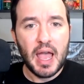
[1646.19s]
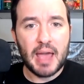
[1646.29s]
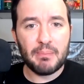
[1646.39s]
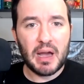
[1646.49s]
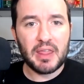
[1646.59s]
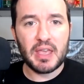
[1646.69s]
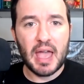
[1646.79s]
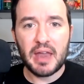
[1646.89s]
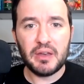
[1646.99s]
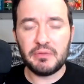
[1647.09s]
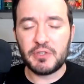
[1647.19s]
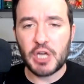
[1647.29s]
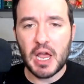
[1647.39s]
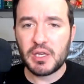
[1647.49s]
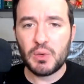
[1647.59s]
And by the end of
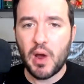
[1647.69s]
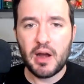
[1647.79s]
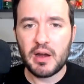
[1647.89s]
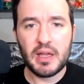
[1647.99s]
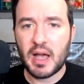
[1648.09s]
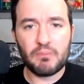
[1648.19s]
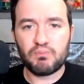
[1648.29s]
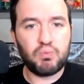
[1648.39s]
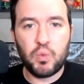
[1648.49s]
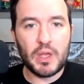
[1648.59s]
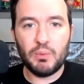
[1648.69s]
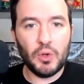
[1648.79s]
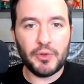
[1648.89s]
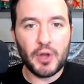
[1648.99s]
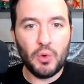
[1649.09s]
January, we will
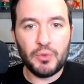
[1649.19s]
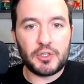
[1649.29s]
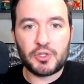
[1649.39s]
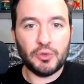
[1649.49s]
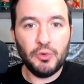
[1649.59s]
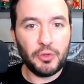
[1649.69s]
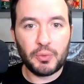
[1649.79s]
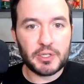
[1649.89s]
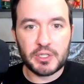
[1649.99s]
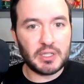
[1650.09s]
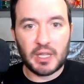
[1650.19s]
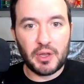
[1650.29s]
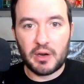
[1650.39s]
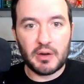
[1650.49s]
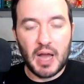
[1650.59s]
know the truth, which is that
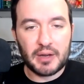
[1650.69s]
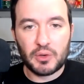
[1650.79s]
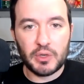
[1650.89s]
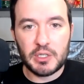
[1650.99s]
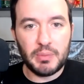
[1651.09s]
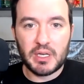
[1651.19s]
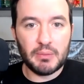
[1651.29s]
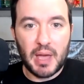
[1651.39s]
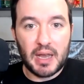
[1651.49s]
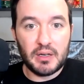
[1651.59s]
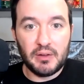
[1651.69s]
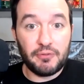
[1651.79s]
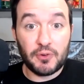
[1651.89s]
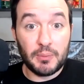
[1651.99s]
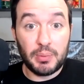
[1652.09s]
they're not going to be competitive
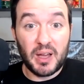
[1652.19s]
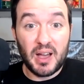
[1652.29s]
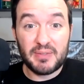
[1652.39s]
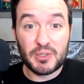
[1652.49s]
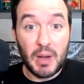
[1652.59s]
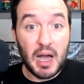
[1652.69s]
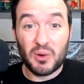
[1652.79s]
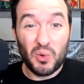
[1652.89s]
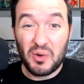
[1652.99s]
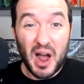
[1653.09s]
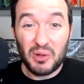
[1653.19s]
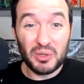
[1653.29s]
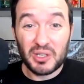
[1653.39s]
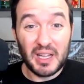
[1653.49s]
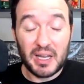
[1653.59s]
for a playoff spot, or I'll
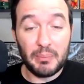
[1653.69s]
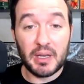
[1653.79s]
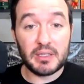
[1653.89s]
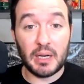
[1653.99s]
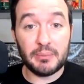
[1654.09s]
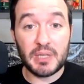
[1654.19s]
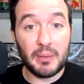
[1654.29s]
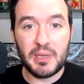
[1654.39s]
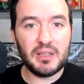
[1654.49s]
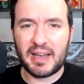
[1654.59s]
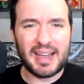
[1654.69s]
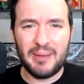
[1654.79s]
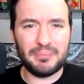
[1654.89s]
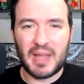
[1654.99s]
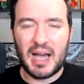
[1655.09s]
look like a big dumb dummy. Like,
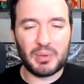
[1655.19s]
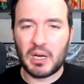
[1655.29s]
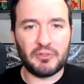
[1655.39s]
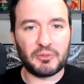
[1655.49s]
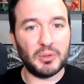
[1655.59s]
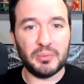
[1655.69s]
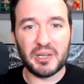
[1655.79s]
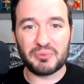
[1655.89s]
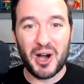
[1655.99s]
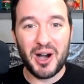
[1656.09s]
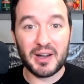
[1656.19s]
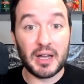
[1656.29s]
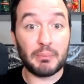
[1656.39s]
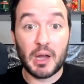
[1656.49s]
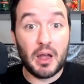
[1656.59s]
I'm comfortable being wrong.
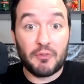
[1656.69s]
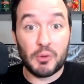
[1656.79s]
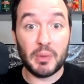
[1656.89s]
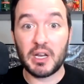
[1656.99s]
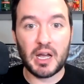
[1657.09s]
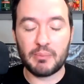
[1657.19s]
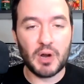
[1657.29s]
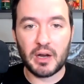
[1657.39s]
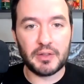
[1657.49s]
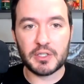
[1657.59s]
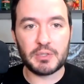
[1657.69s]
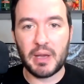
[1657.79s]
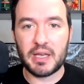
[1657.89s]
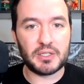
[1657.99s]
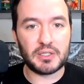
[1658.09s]
I'm comfortable admitting I'm wrong in this
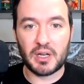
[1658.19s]
space.